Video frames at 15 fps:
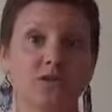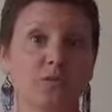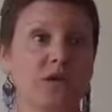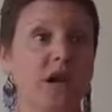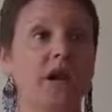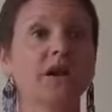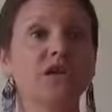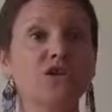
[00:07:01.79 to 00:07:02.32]
We
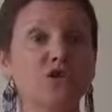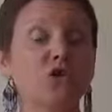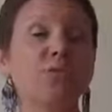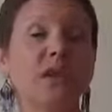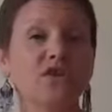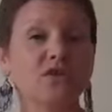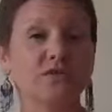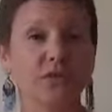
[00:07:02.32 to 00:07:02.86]
carry so
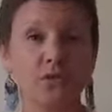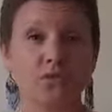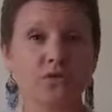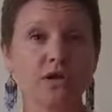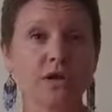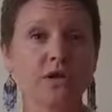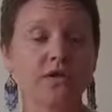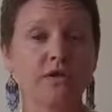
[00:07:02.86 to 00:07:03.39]
much of
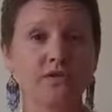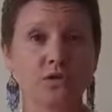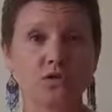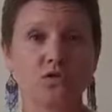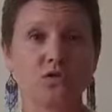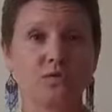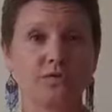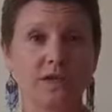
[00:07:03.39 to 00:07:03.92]

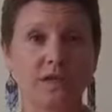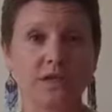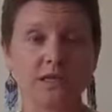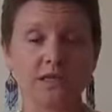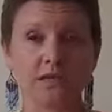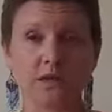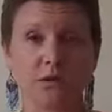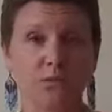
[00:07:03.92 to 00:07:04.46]
those two
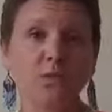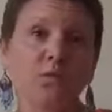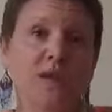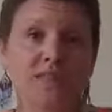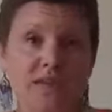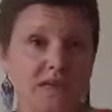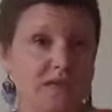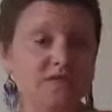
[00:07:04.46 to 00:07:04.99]
feelings
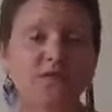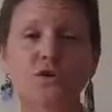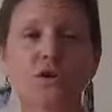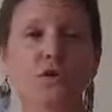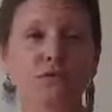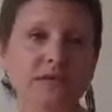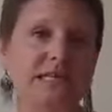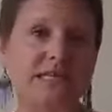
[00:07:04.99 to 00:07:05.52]
with us for
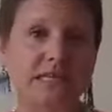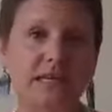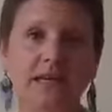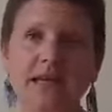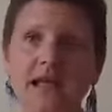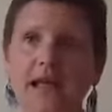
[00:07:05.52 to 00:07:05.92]
no reason,